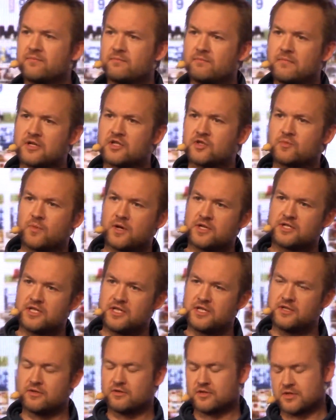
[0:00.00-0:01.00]
much, much
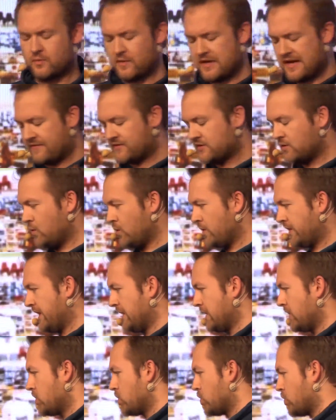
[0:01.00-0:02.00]
easier. So we have to work
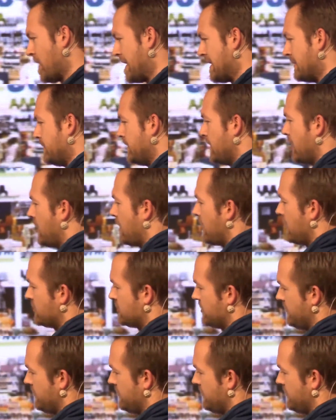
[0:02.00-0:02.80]
incredibly hard to